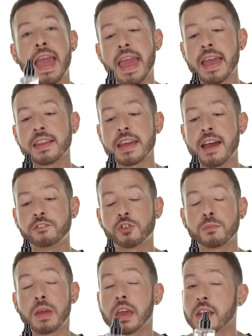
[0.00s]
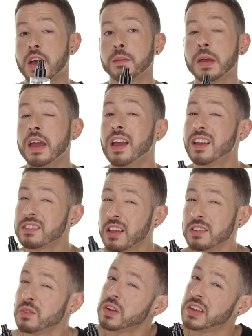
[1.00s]
and after makeup. It's
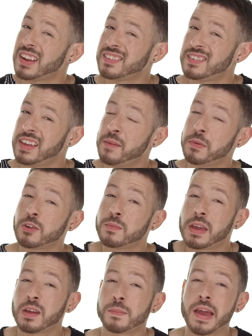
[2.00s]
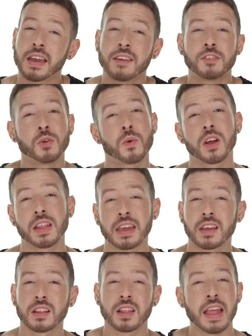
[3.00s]
also really nice to keep in your makeup bag if you want
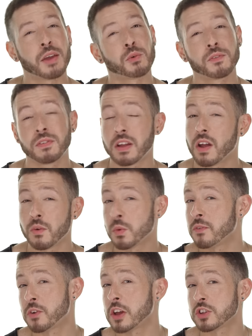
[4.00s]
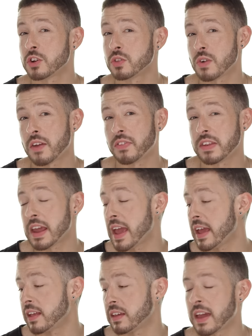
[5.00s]
like a light refresher throughout the
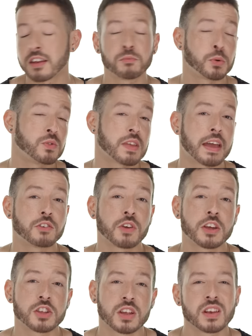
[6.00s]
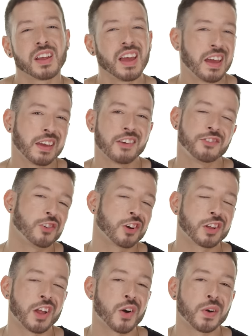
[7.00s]
day. It kind of boosts hydration, gives you a
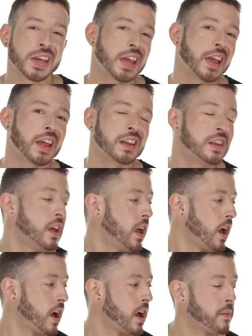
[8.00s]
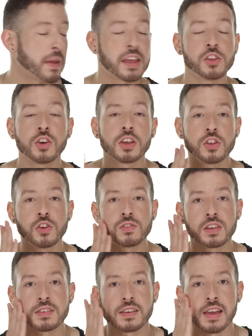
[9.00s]
glow again, and you can
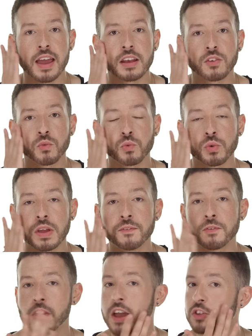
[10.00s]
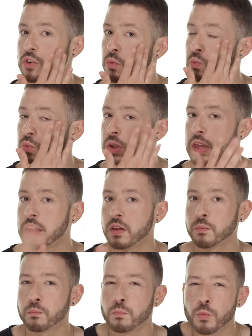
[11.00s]
use it to kind of refresh or
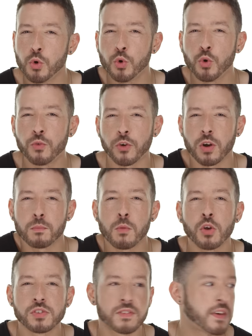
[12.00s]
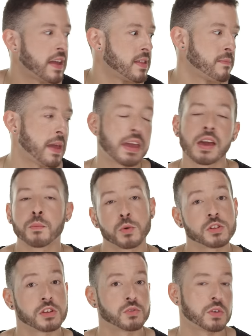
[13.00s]
remove or emulsify the makeup,
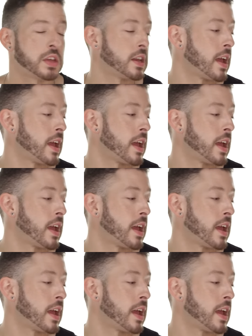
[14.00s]
which is really